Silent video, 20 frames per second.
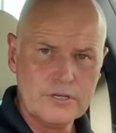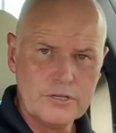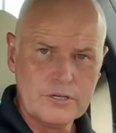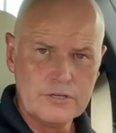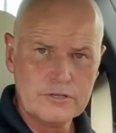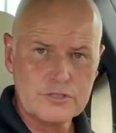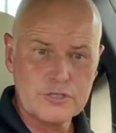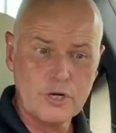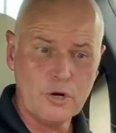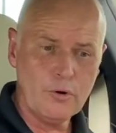
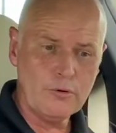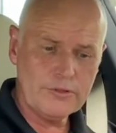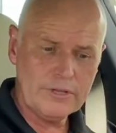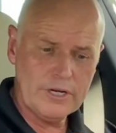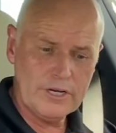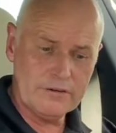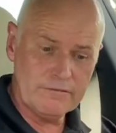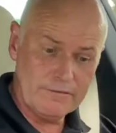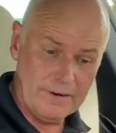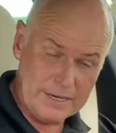So the
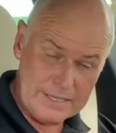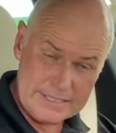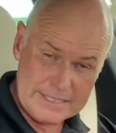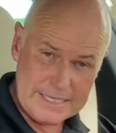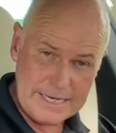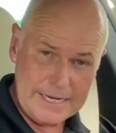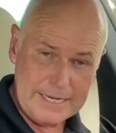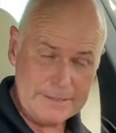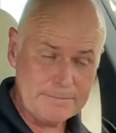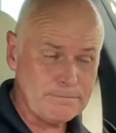
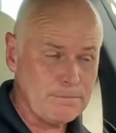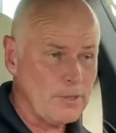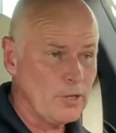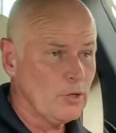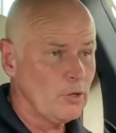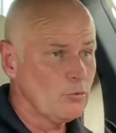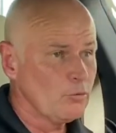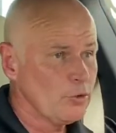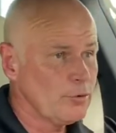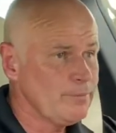Levante
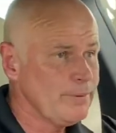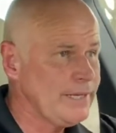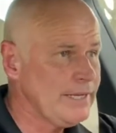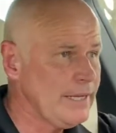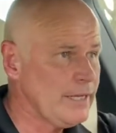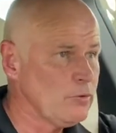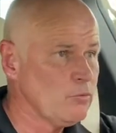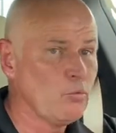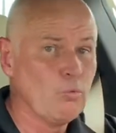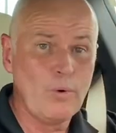would be a
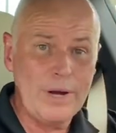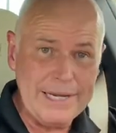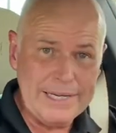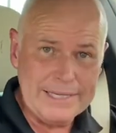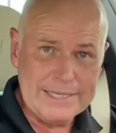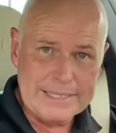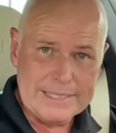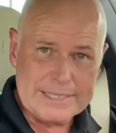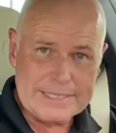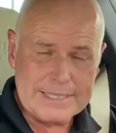
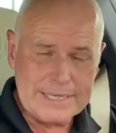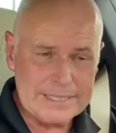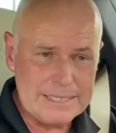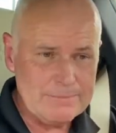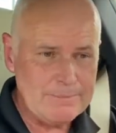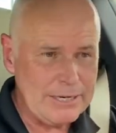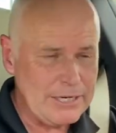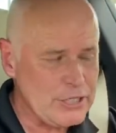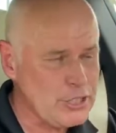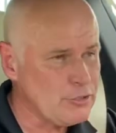wind in the
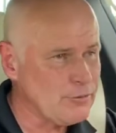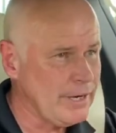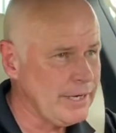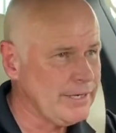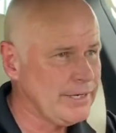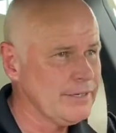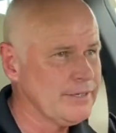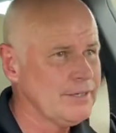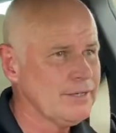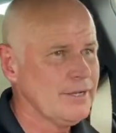
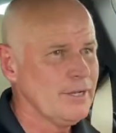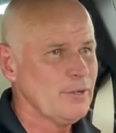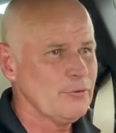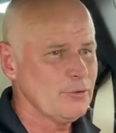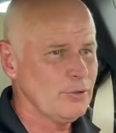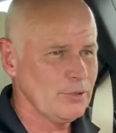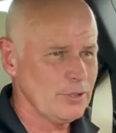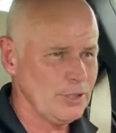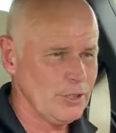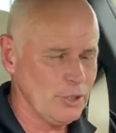Mediterranean
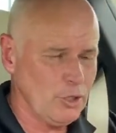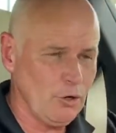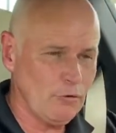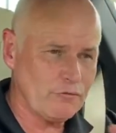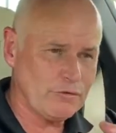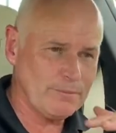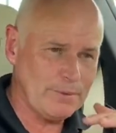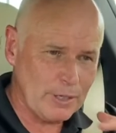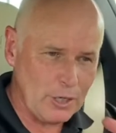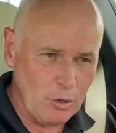that can go
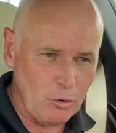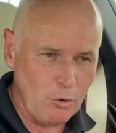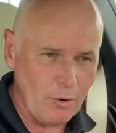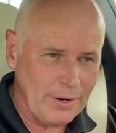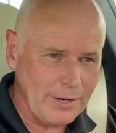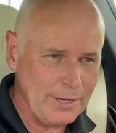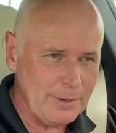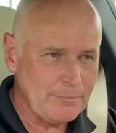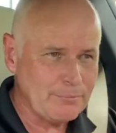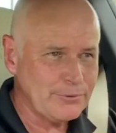from a
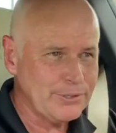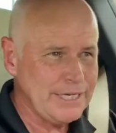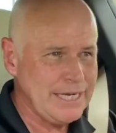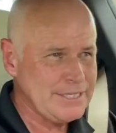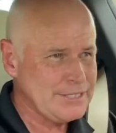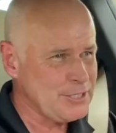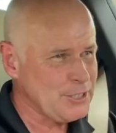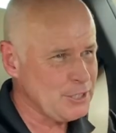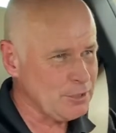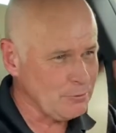quiet breeze
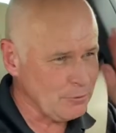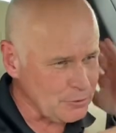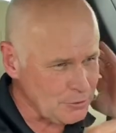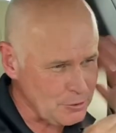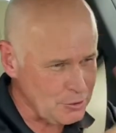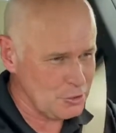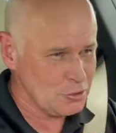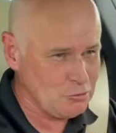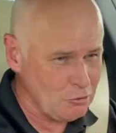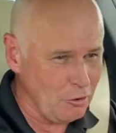into a
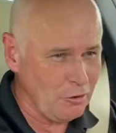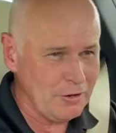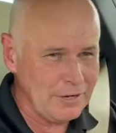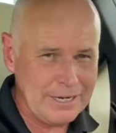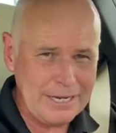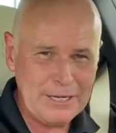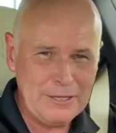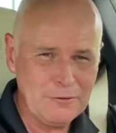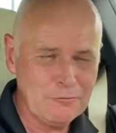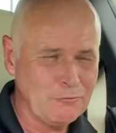strong
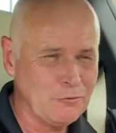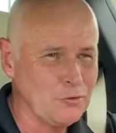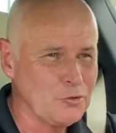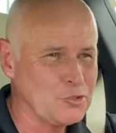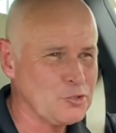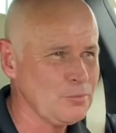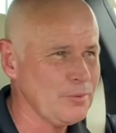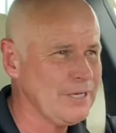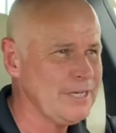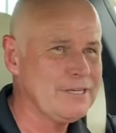gale force
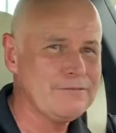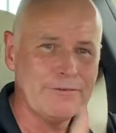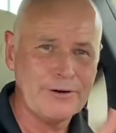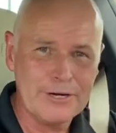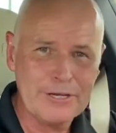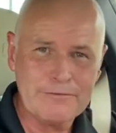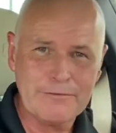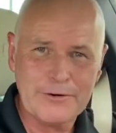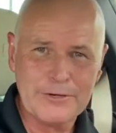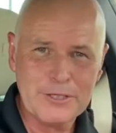wind very,
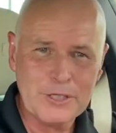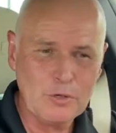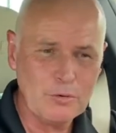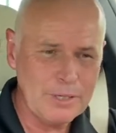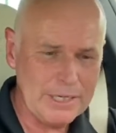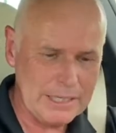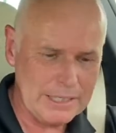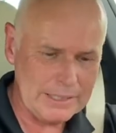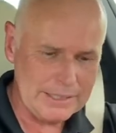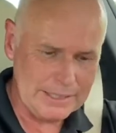very
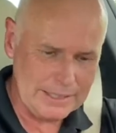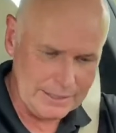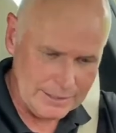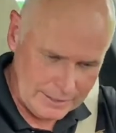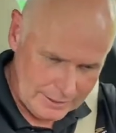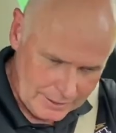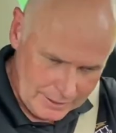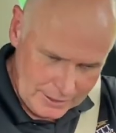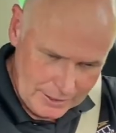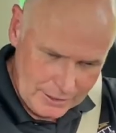quickly.
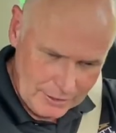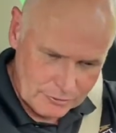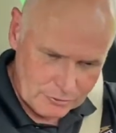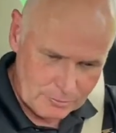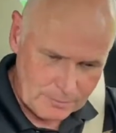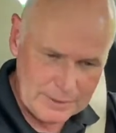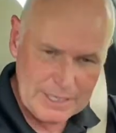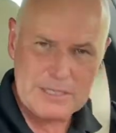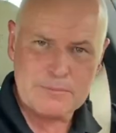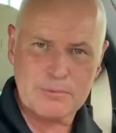So
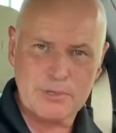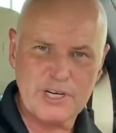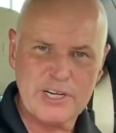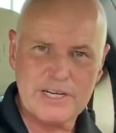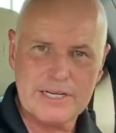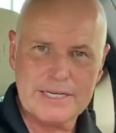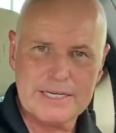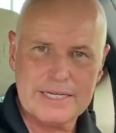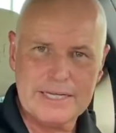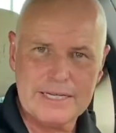let's put it
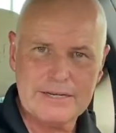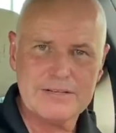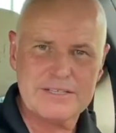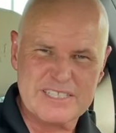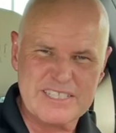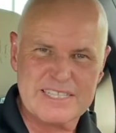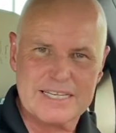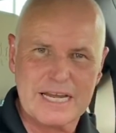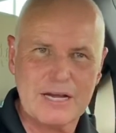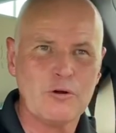in gear and
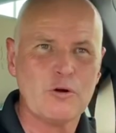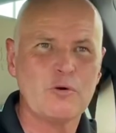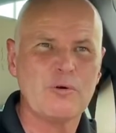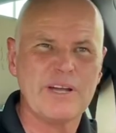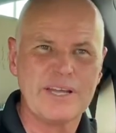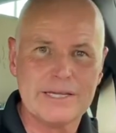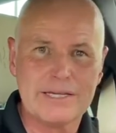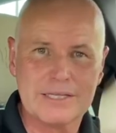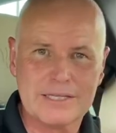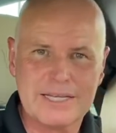see how quick
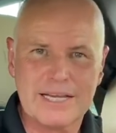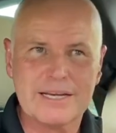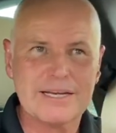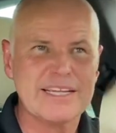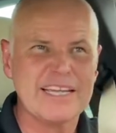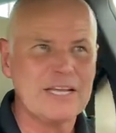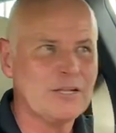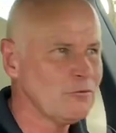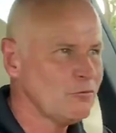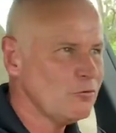it'll get a
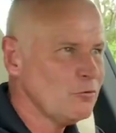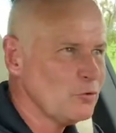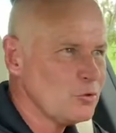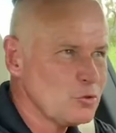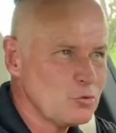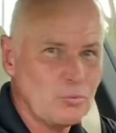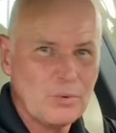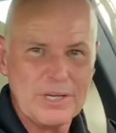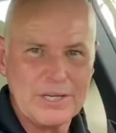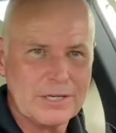gale force
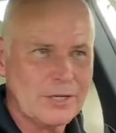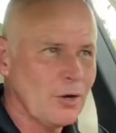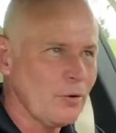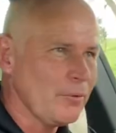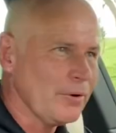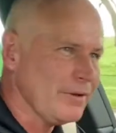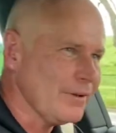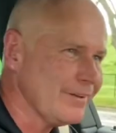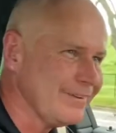wind going.